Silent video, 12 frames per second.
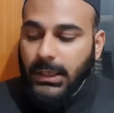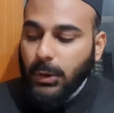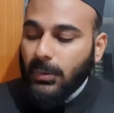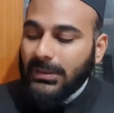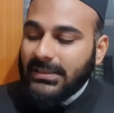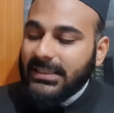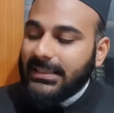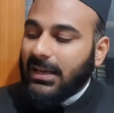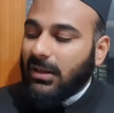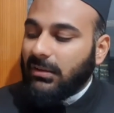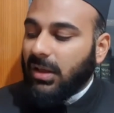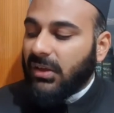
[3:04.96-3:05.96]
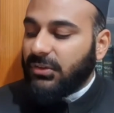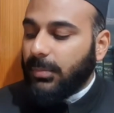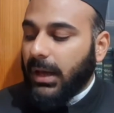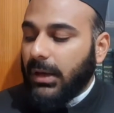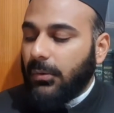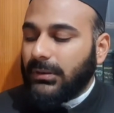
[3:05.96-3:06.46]
you will see that Allah
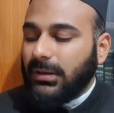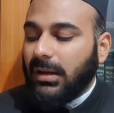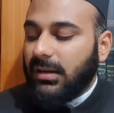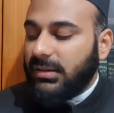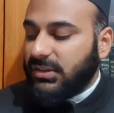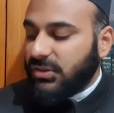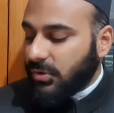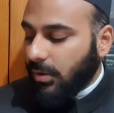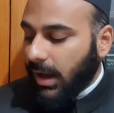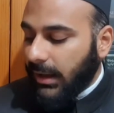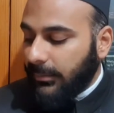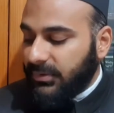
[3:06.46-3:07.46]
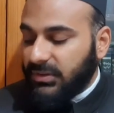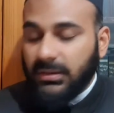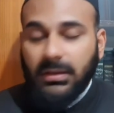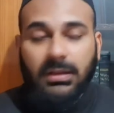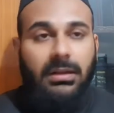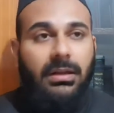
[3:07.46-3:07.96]
subhanahu wa ta'ala
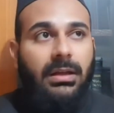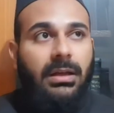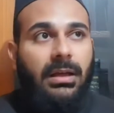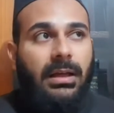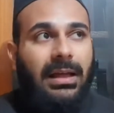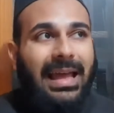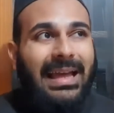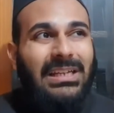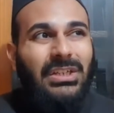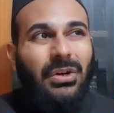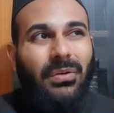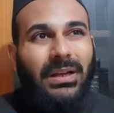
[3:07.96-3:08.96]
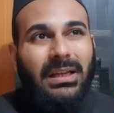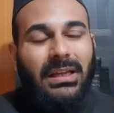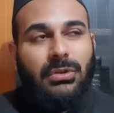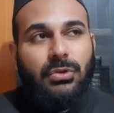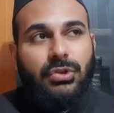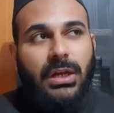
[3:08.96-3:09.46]
describes entering
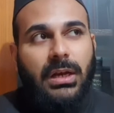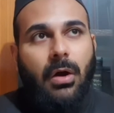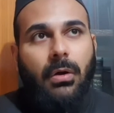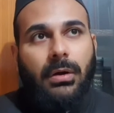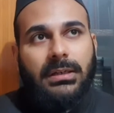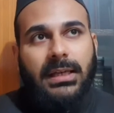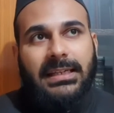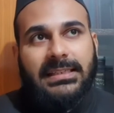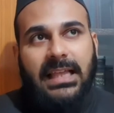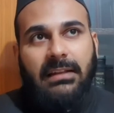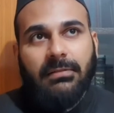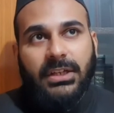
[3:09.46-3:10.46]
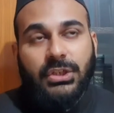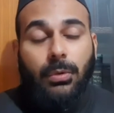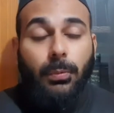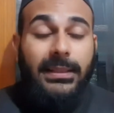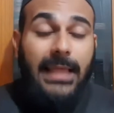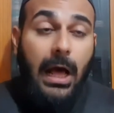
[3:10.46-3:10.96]
into Jannah or attaining
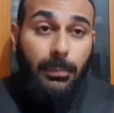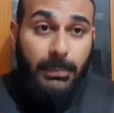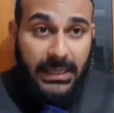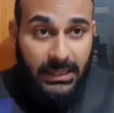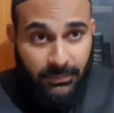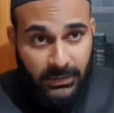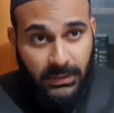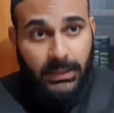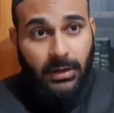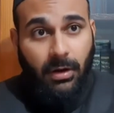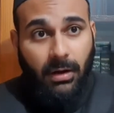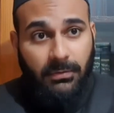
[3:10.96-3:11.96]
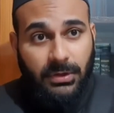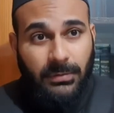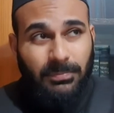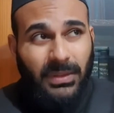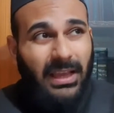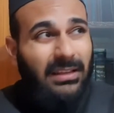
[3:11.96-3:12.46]
salvation without belief in the hereafter
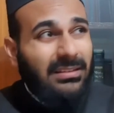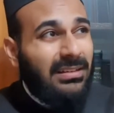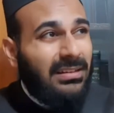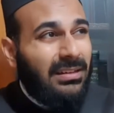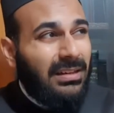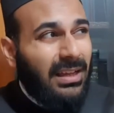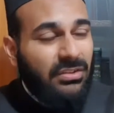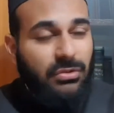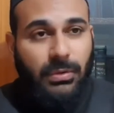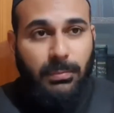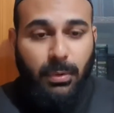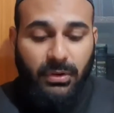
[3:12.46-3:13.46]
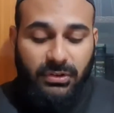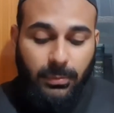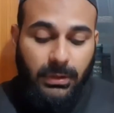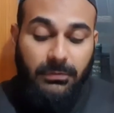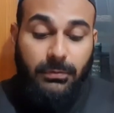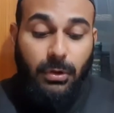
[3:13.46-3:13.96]
as next to
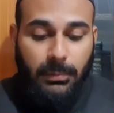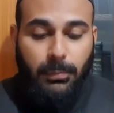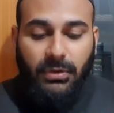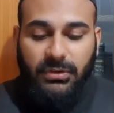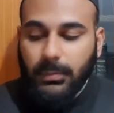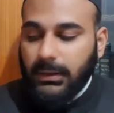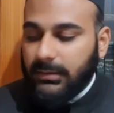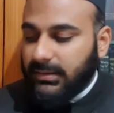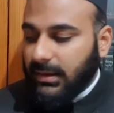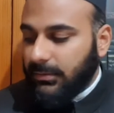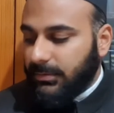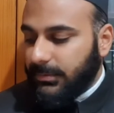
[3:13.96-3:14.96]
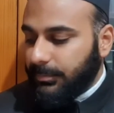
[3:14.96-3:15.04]
impossible, if not impossible itself.